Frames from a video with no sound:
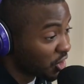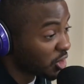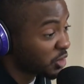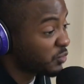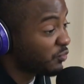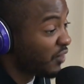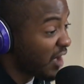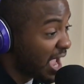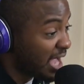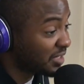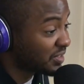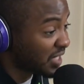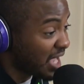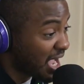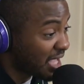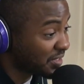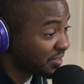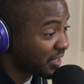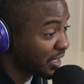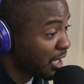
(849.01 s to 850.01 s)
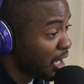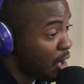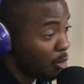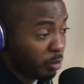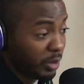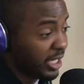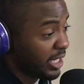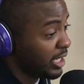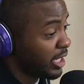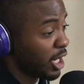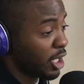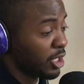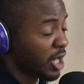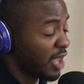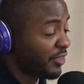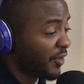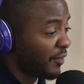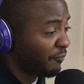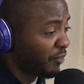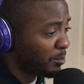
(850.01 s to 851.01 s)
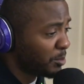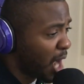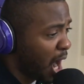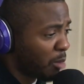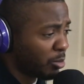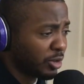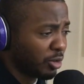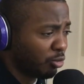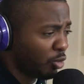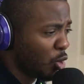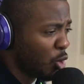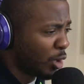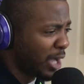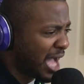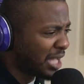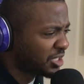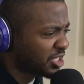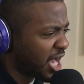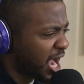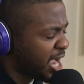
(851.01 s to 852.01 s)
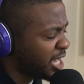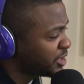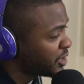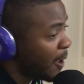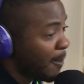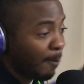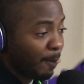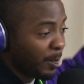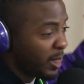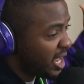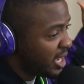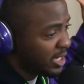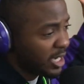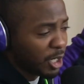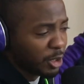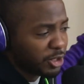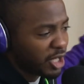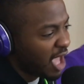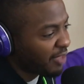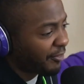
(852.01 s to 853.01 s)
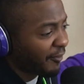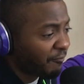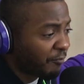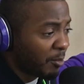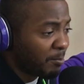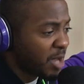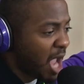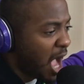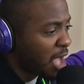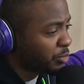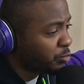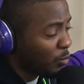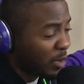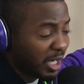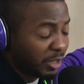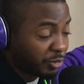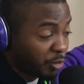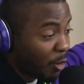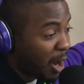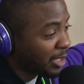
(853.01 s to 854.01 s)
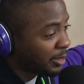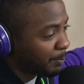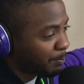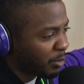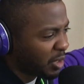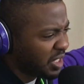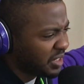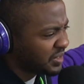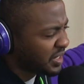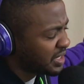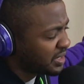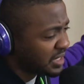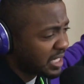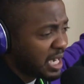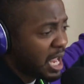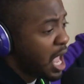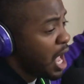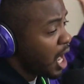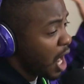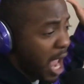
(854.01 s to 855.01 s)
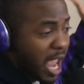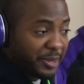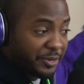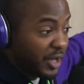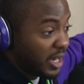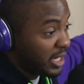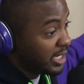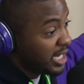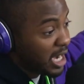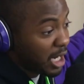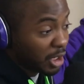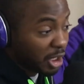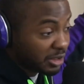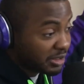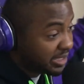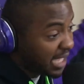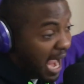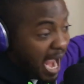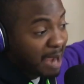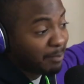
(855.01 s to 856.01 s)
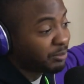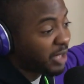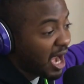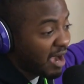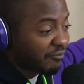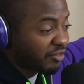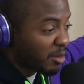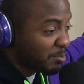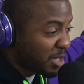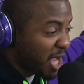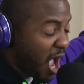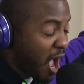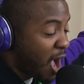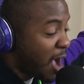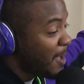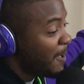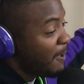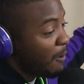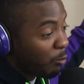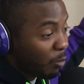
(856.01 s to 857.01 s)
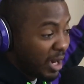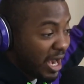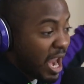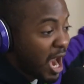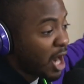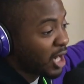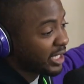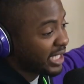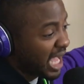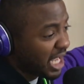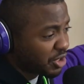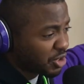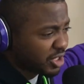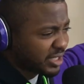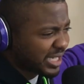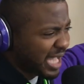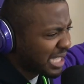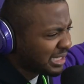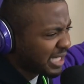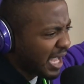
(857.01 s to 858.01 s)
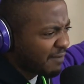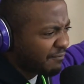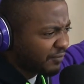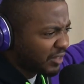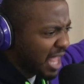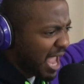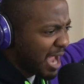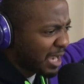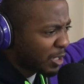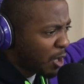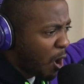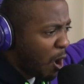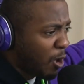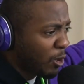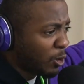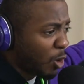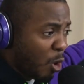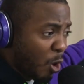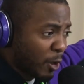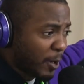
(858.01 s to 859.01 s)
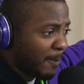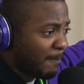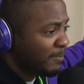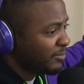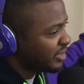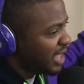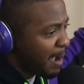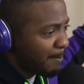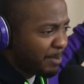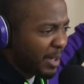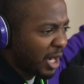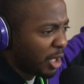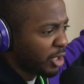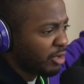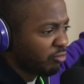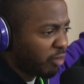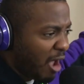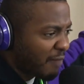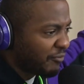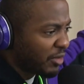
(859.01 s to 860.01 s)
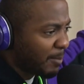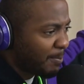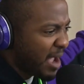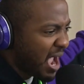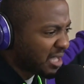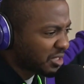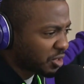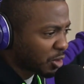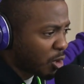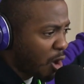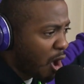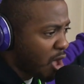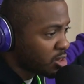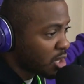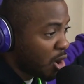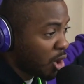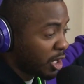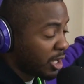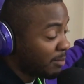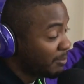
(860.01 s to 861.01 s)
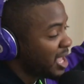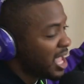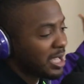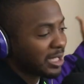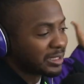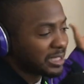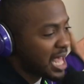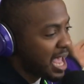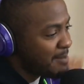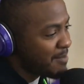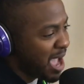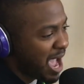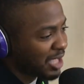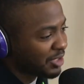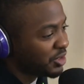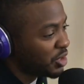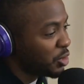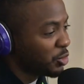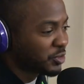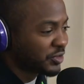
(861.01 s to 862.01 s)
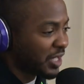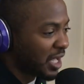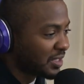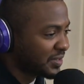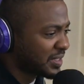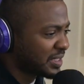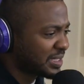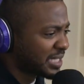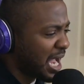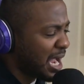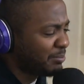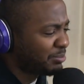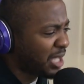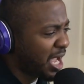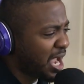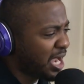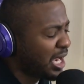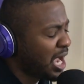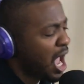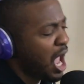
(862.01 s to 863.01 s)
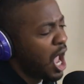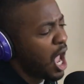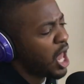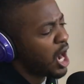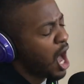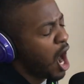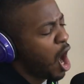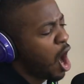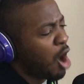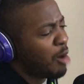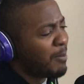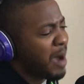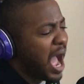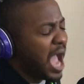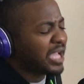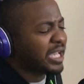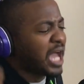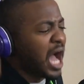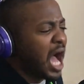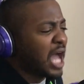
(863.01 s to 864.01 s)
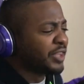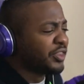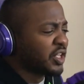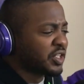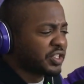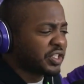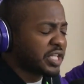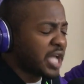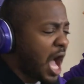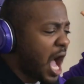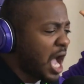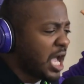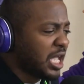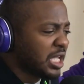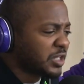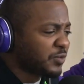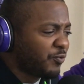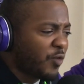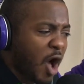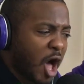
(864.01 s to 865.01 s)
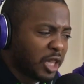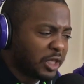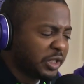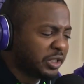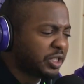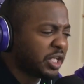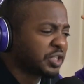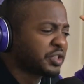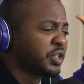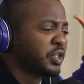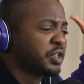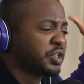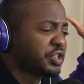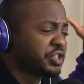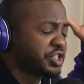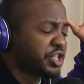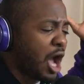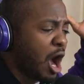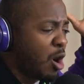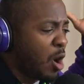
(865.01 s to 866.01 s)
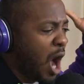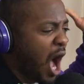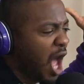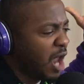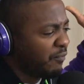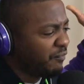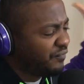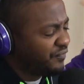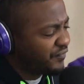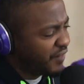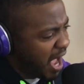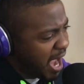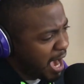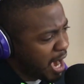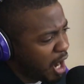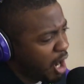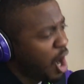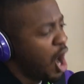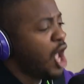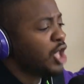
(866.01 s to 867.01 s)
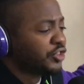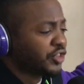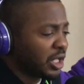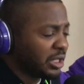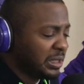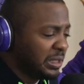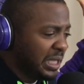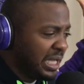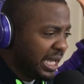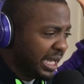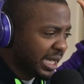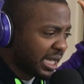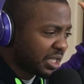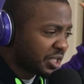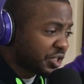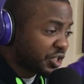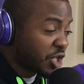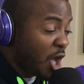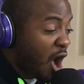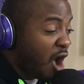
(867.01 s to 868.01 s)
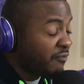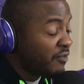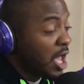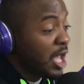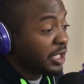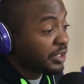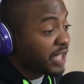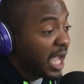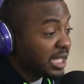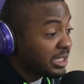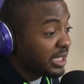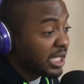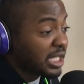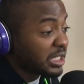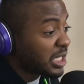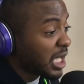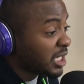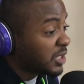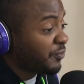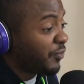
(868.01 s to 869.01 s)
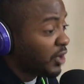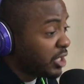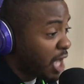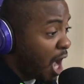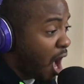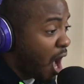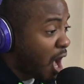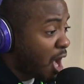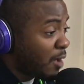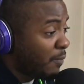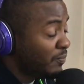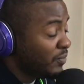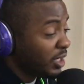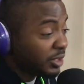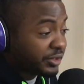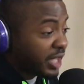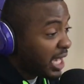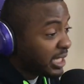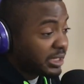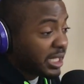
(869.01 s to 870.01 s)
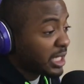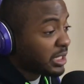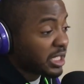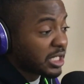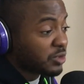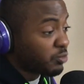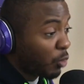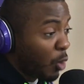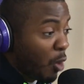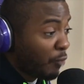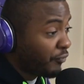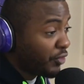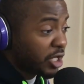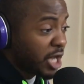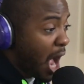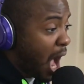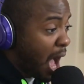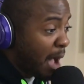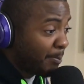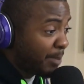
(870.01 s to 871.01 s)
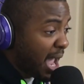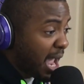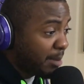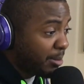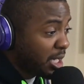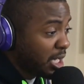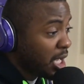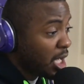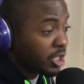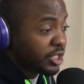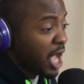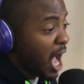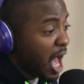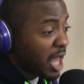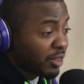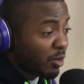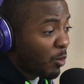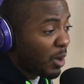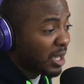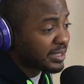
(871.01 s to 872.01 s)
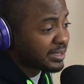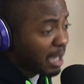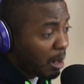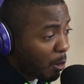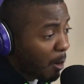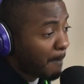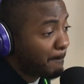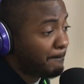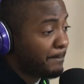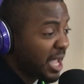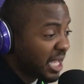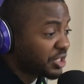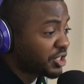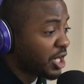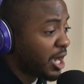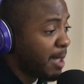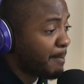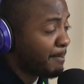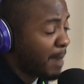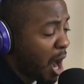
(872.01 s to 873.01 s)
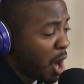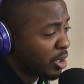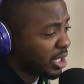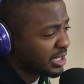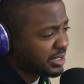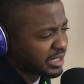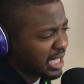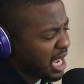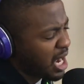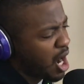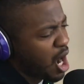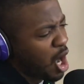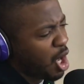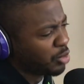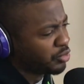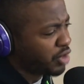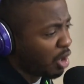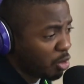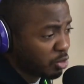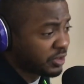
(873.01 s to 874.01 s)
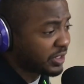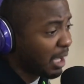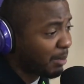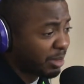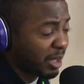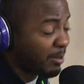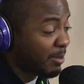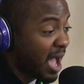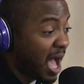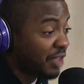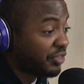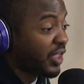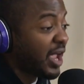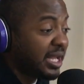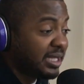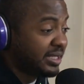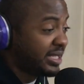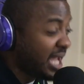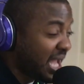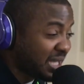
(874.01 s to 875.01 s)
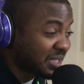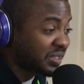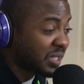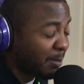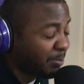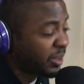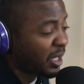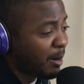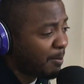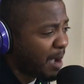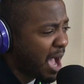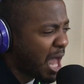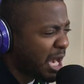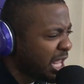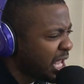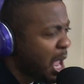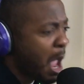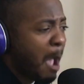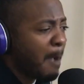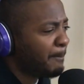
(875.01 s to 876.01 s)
just fantastic. We didn't hear nothing from y'all when the rule got changed. We didn't hear nothing from y'all throughout the preseason. Didn't hear a damn thing from y'all when Eric Kendricks got that flag call on him, that penalty roughing the passer call on him. Clay Matthews does the same thing. And oh my God, the sky is falling. This is so unfair. The league is soft. They did this for y'all. They did this rule for y'all, baby. Y'all the ones that were bitching and moaning, saying, oh, do something about it. They did something about it.